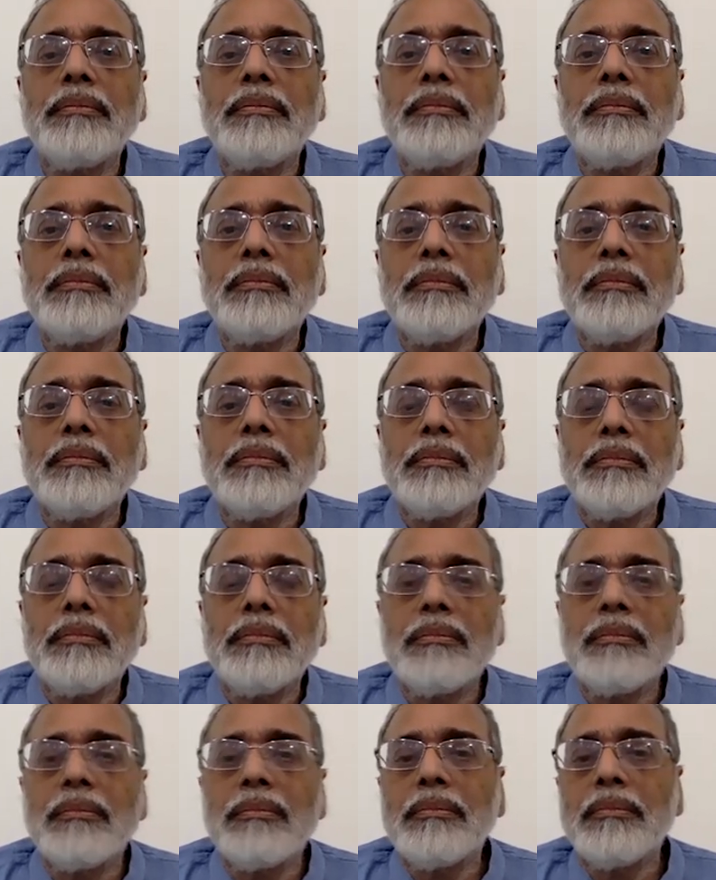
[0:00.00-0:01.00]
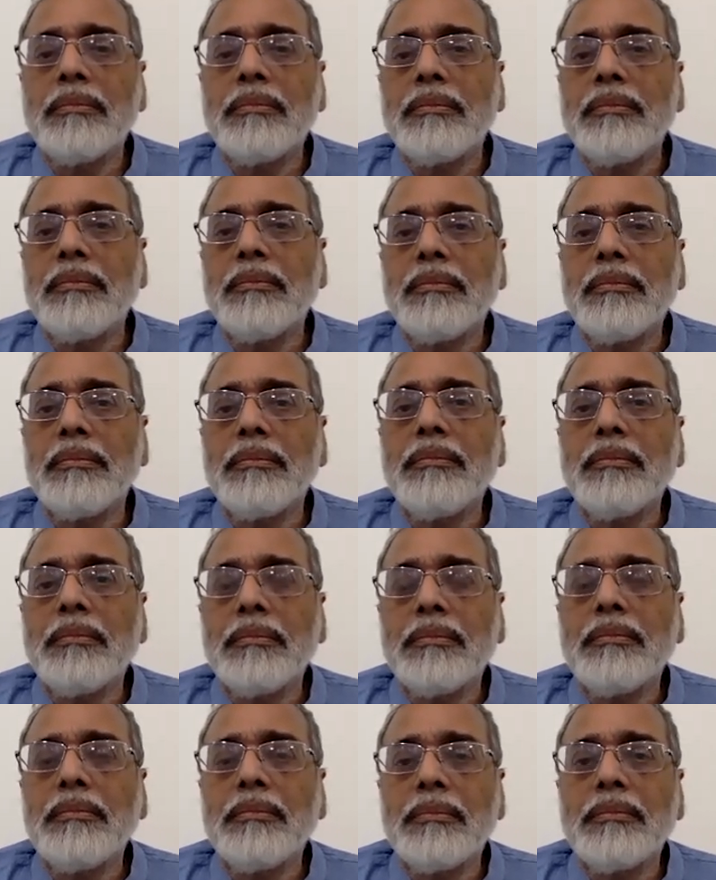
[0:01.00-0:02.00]

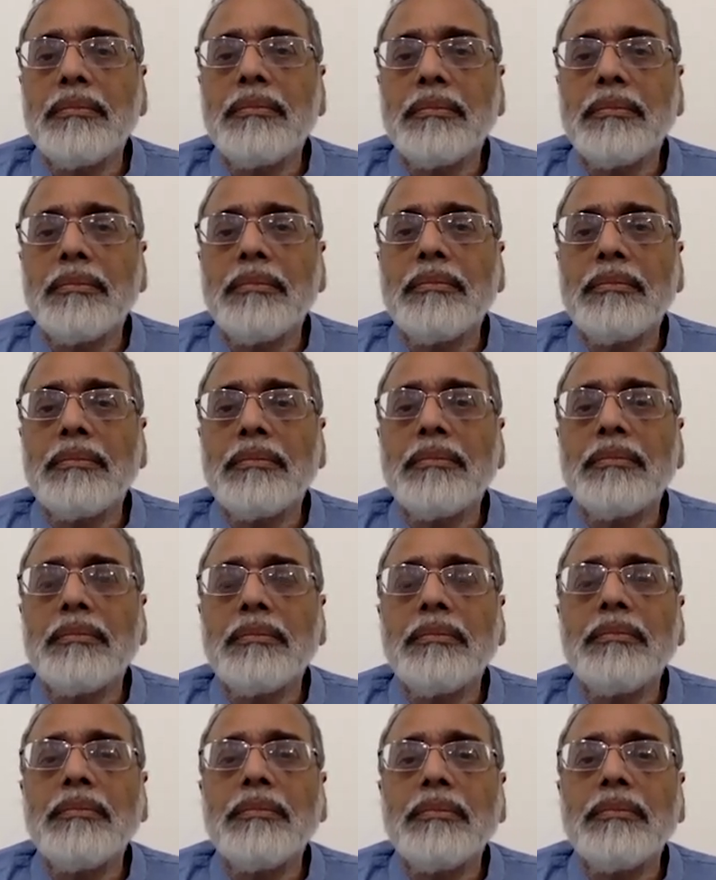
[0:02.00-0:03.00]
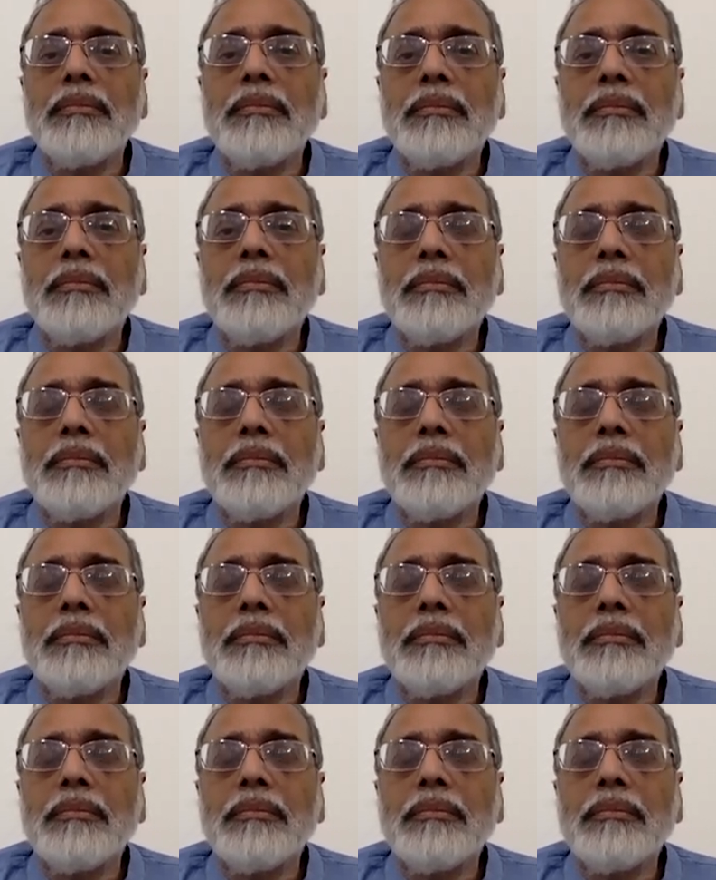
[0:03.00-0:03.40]
[no speech]